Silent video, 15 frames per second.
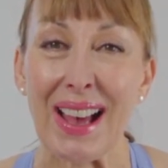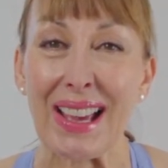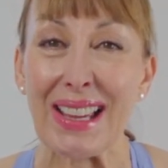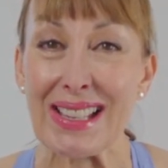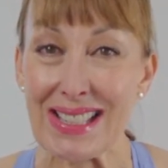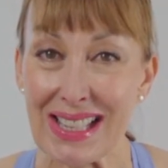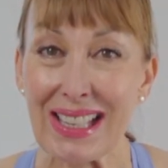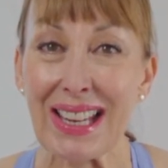
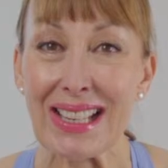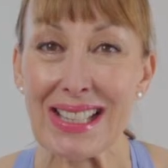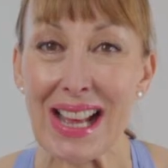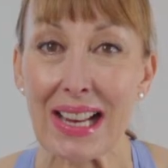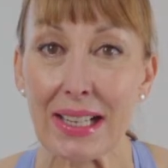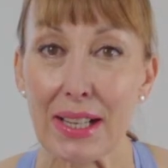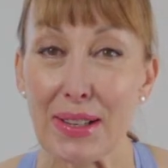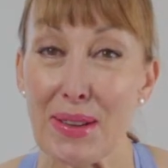is sitting
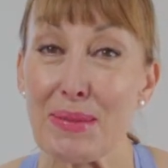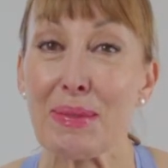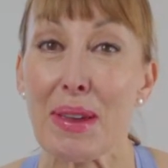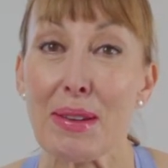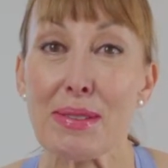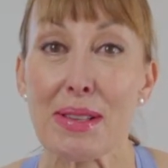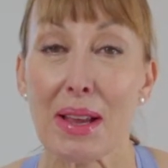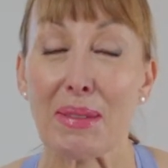down at a
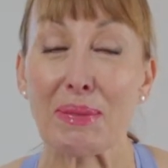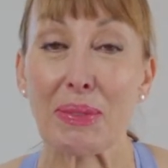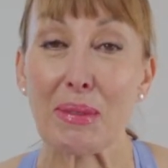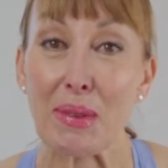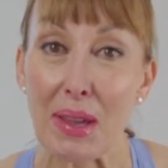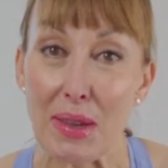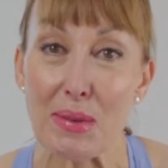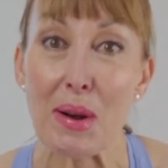computer
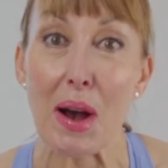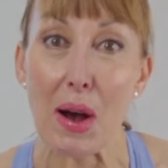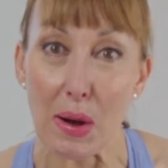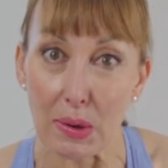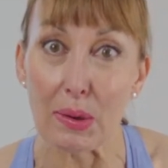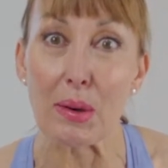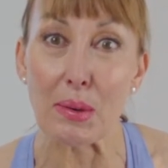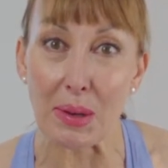where you are
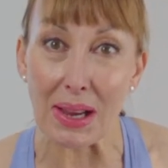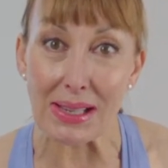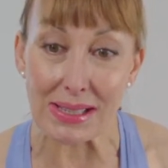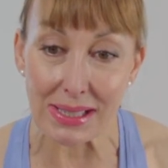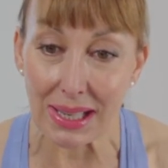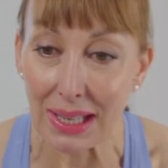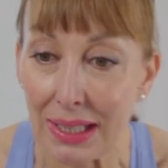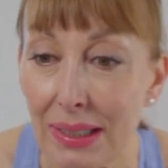
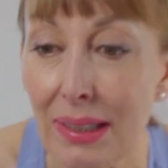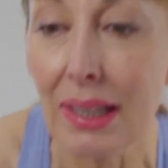always in